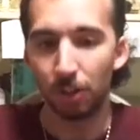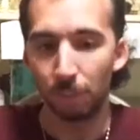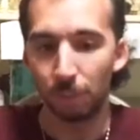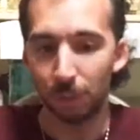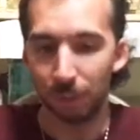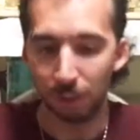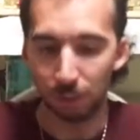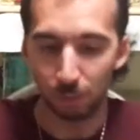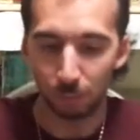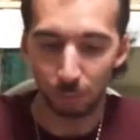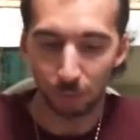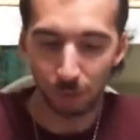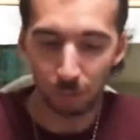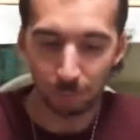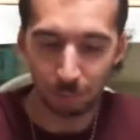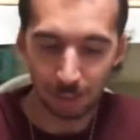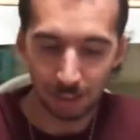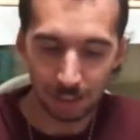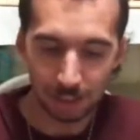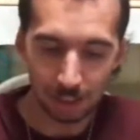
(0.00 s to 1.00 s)
which will
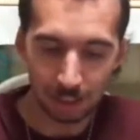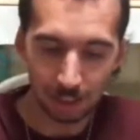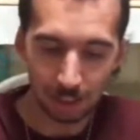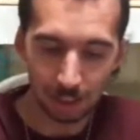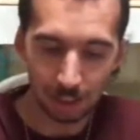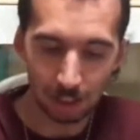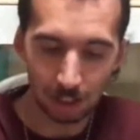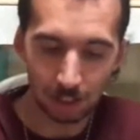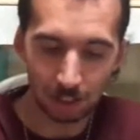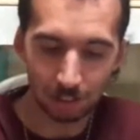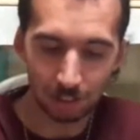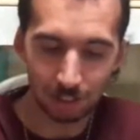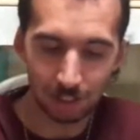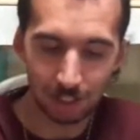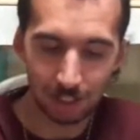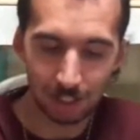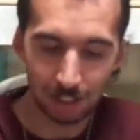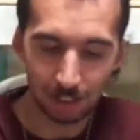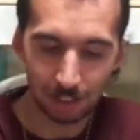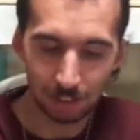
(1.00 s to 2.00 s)
be uh, on
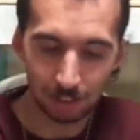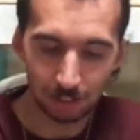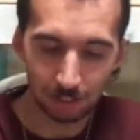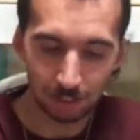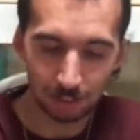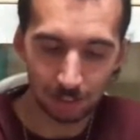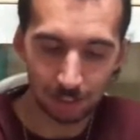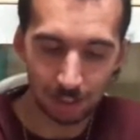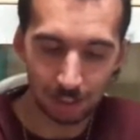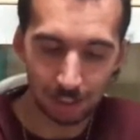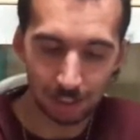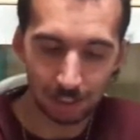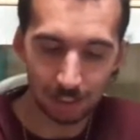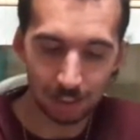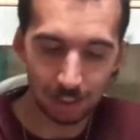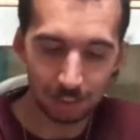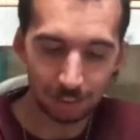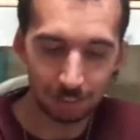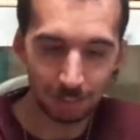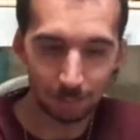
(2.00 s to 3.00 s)
sale in
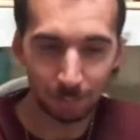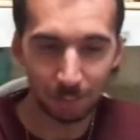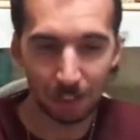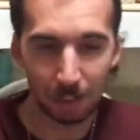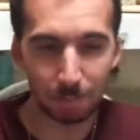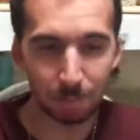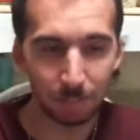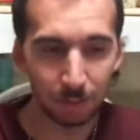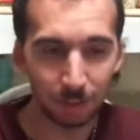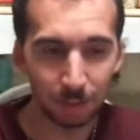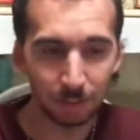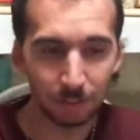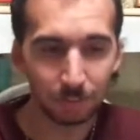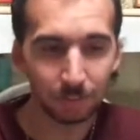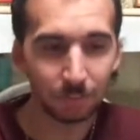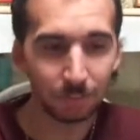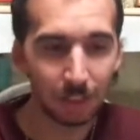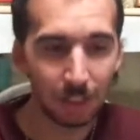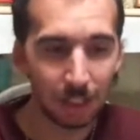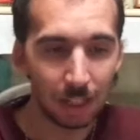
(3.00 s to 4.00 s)
uh, September.
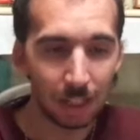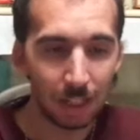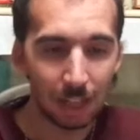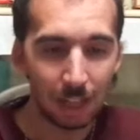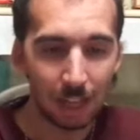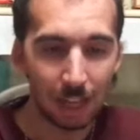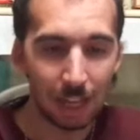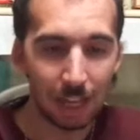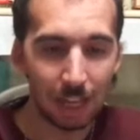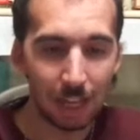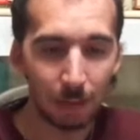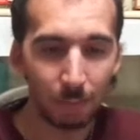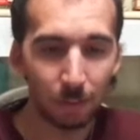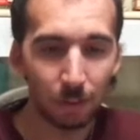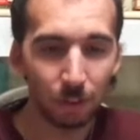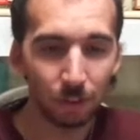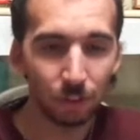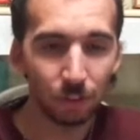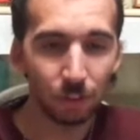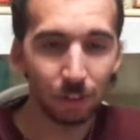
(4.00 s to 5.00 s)
And
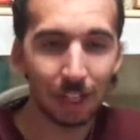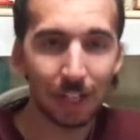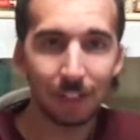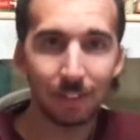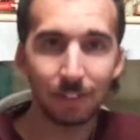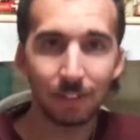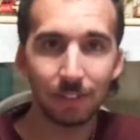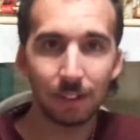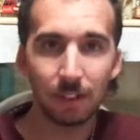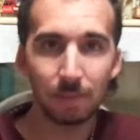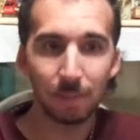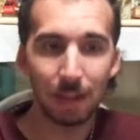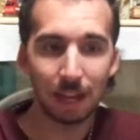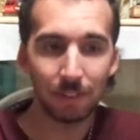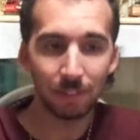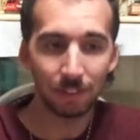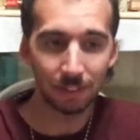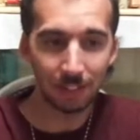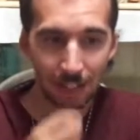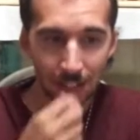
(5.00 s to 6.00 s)
we also got some
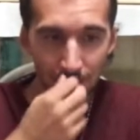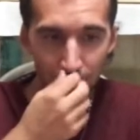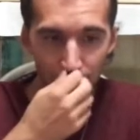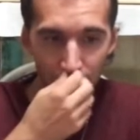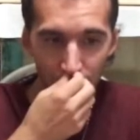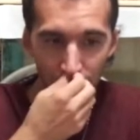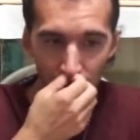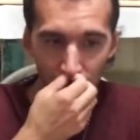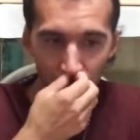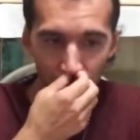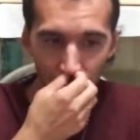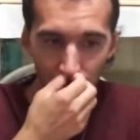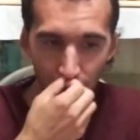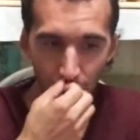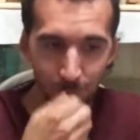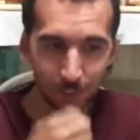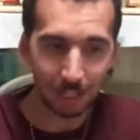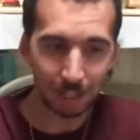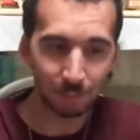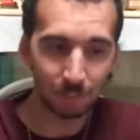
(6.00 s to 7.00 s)
advertisements
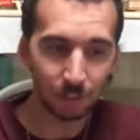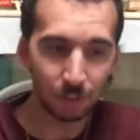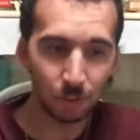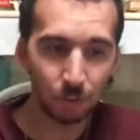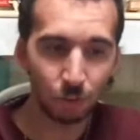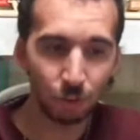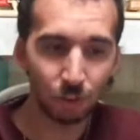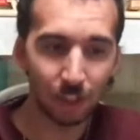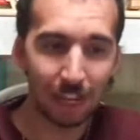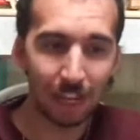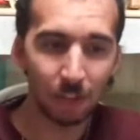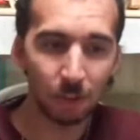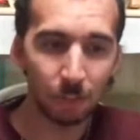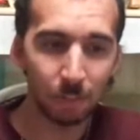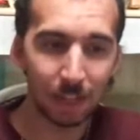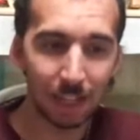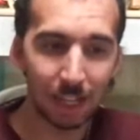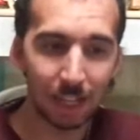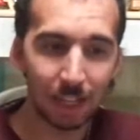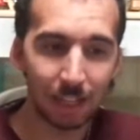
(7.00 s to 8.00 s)
also. We have a new Shadow
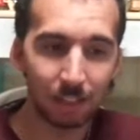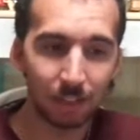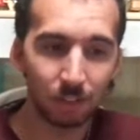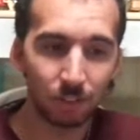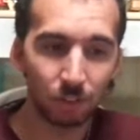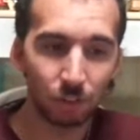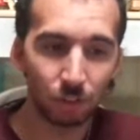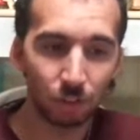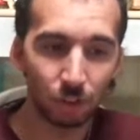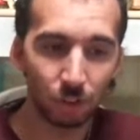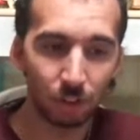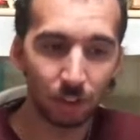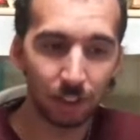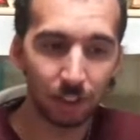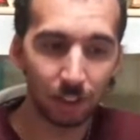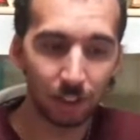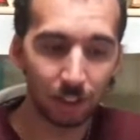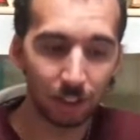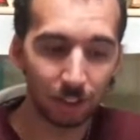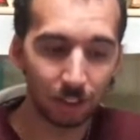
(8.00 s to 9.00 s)
Man
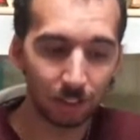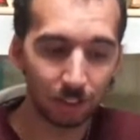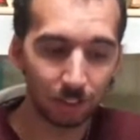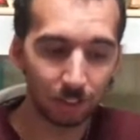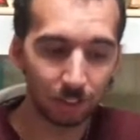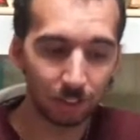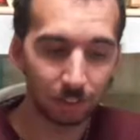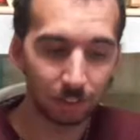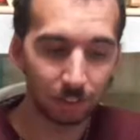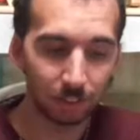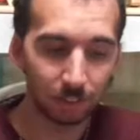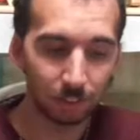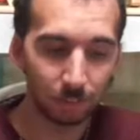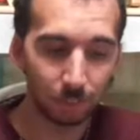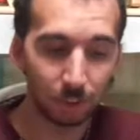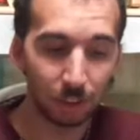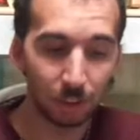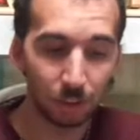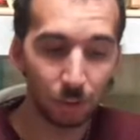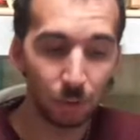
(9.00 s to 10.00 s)
story arc
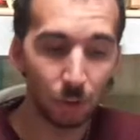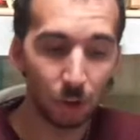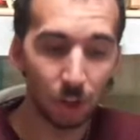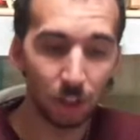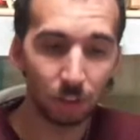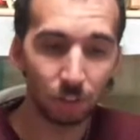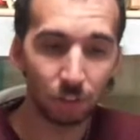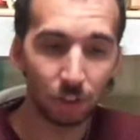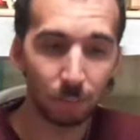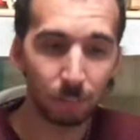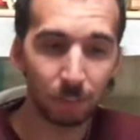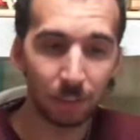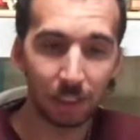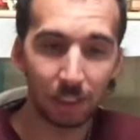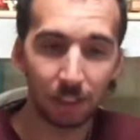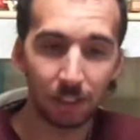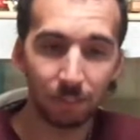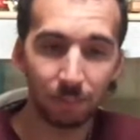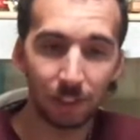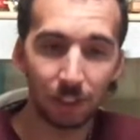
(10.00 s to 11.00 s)
with a new arc jumping
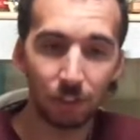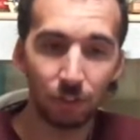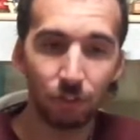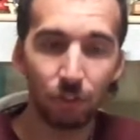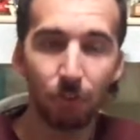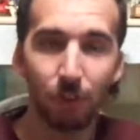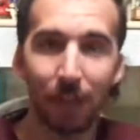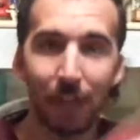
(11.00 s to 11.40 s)
in of issue